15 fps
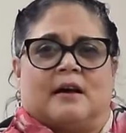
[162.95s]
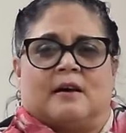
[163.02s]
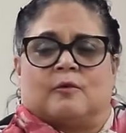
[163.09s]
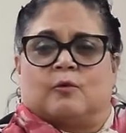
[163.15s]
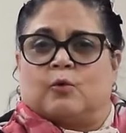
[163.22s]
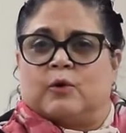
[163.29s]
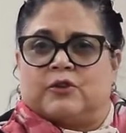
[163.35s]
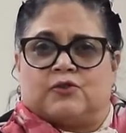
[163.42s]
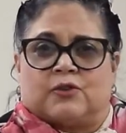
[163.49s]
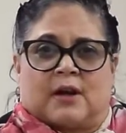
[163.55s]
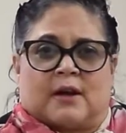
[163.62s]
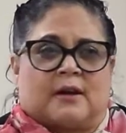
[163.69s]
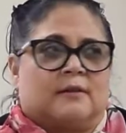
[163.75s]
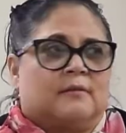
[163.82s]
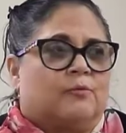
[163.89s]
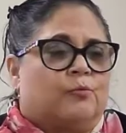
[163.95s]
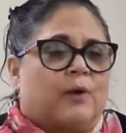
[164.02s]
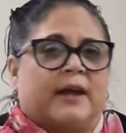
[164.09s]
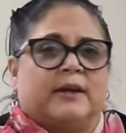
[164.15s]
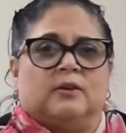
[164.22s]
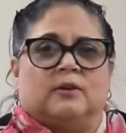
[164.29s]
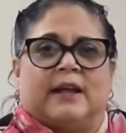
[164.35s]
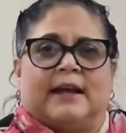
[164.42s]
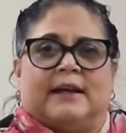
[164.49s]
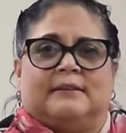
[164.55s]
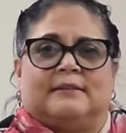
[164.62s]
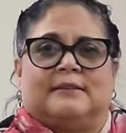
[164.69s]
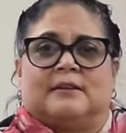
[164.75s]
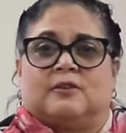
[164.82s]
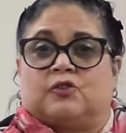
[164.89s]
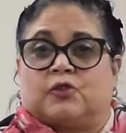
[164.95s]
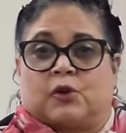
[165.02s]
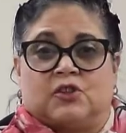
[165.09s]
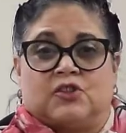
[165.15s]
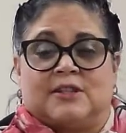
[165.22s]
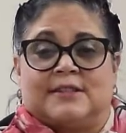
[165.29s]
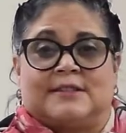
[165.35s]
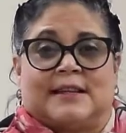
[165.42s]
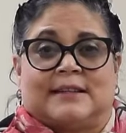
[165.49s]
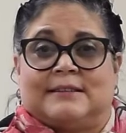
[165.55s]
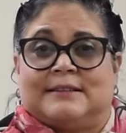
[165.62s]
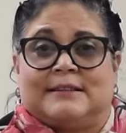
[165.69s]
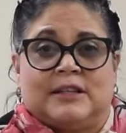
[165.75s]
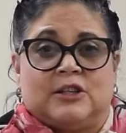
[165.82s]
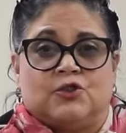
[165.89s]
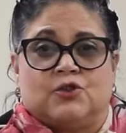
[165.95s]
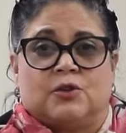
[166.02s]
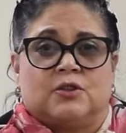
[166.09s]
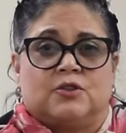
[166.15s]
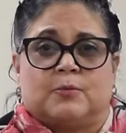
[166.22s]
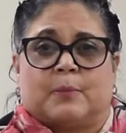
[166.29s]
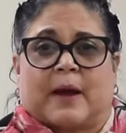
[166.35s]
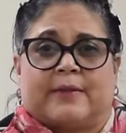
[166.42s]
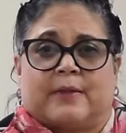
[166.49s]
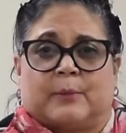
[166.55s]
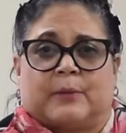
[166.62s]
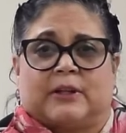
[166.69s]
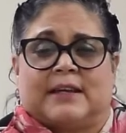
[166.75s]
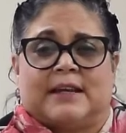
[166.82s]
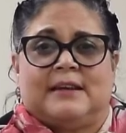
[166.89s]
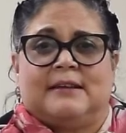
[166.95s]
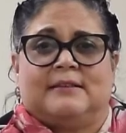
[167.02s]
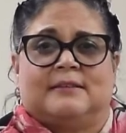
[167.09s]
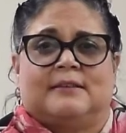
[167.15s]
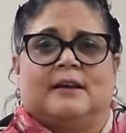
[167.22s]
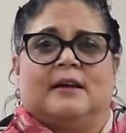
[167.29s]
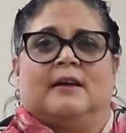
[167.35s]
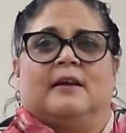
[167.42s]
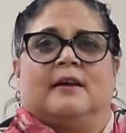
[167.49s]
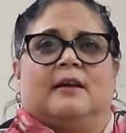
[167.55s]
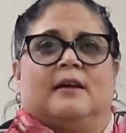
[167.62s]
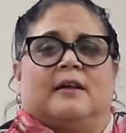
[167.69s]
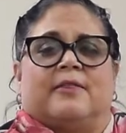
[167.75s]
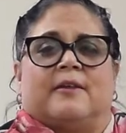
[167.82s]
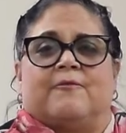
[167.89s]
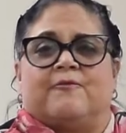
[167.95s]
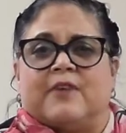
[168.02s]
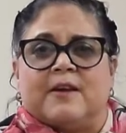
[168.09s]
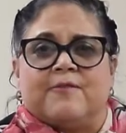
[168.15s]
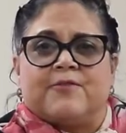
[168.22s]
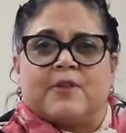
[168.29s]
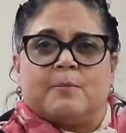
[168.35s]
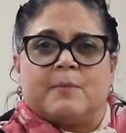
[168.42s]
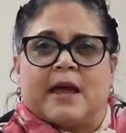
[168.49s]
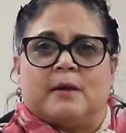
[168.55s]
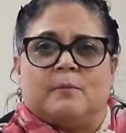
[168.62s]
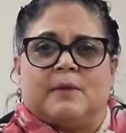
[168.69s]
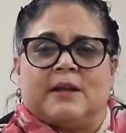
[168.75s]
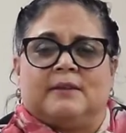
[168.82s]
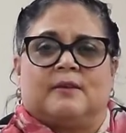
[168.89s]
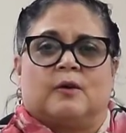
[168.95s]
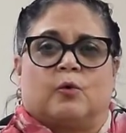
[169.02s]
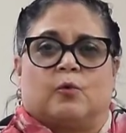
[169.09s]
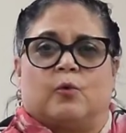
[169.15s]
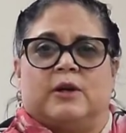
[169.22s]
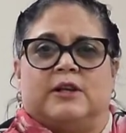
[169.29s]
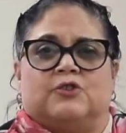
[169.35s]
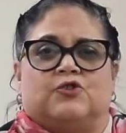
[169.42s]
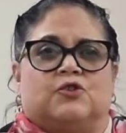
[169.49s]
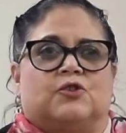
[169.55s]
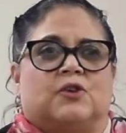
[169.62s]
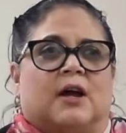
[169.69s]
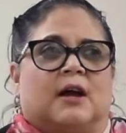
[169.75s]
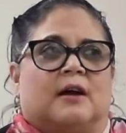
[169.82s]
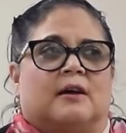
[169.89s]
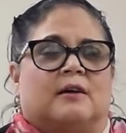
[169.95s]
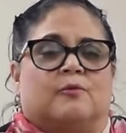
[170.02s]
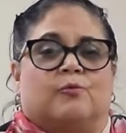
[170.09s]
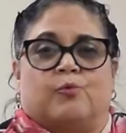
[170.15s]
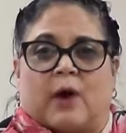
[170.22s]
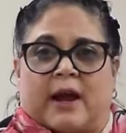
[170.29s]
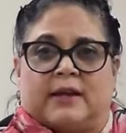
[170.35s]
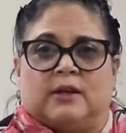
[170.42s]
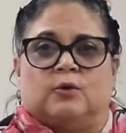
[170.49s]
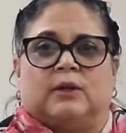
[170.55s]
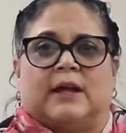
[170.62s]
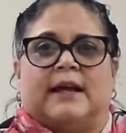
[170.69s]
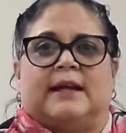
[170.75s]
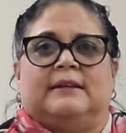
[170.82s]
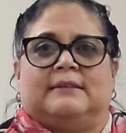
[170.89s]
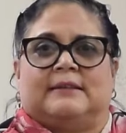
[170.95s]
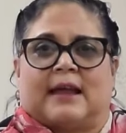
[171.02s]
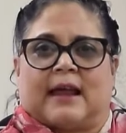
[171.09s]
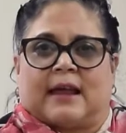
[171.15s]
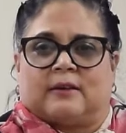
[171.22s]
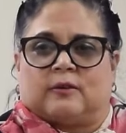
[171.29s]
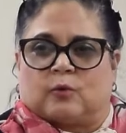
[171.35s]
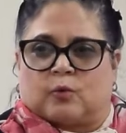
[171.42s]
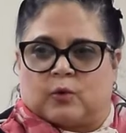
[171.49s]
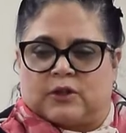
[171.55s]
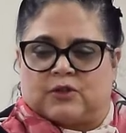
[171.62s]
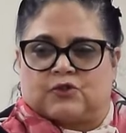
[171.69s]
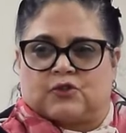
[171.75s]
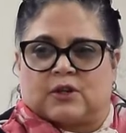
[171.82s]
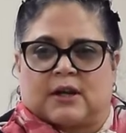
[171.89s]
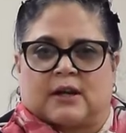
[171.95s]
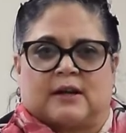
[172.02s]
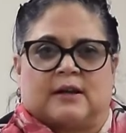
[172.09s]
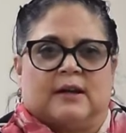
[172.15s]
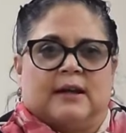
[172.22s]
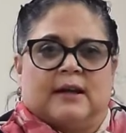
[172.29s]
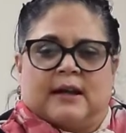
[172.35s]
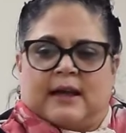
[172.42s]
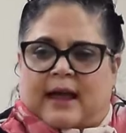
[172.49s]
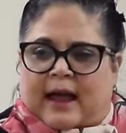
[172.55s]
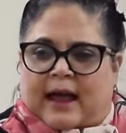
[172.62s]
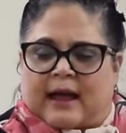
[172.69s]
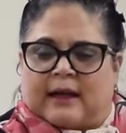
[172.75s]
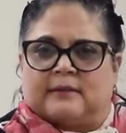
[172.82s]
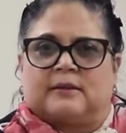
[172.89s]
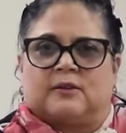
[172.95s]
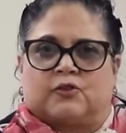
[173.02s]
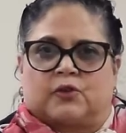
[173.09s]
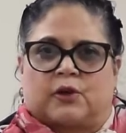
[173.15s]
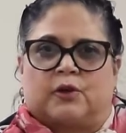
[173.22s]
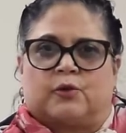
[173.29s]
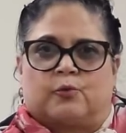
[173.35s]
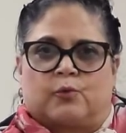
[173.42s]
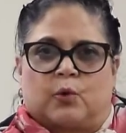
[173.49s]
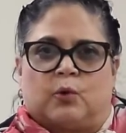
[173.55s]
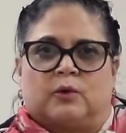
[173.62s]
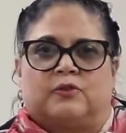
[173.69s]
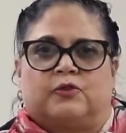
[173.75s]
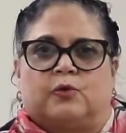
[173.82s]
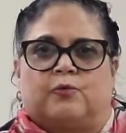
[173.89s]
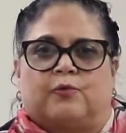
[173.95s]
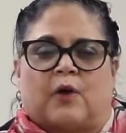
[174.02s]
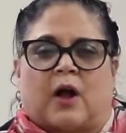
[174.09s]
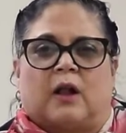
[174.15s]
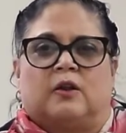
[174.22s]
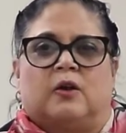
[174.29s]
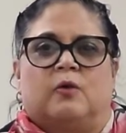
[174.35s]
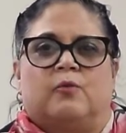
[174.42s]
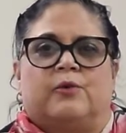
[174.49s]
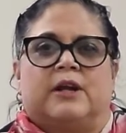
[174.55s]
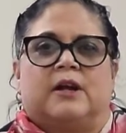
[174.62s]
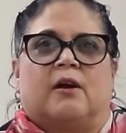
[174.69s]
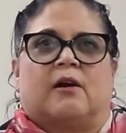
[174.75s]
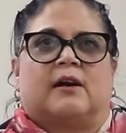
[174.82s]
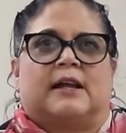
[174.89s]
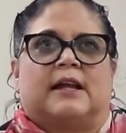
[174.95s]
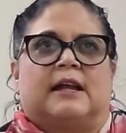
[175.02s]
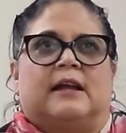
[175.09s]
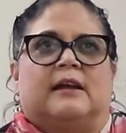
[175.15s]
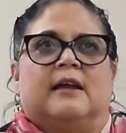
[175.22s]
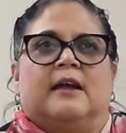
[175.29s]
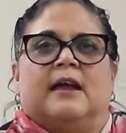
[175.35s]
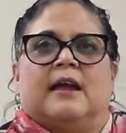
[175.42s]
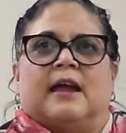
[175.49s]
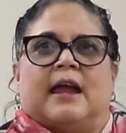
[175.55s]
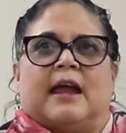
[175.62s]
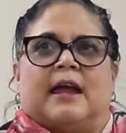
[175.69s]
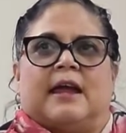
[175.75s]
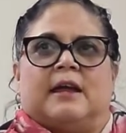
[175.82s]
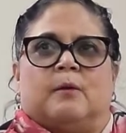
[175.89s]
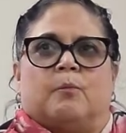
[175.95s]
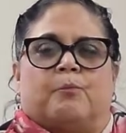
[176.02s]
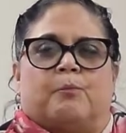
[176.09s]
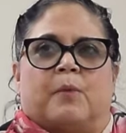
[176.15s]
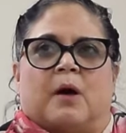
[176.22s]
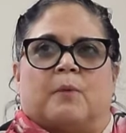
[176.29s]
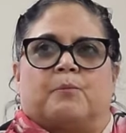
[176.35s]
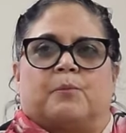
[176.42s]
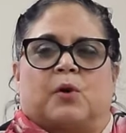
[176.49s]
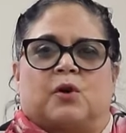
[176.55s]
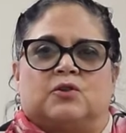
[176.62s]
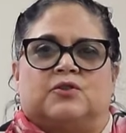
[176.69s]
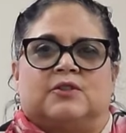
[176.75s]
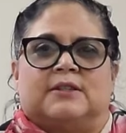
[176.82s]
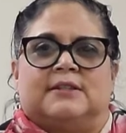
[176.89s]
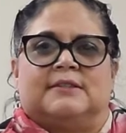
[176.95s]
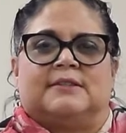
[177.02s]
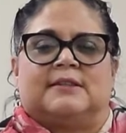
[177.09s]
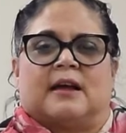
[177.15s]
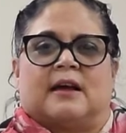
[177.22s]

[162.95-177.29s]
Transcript: which regulates searches and seizures by the police. The Fifth Amendment, which regulates and which has certain rules to follow regarding a person's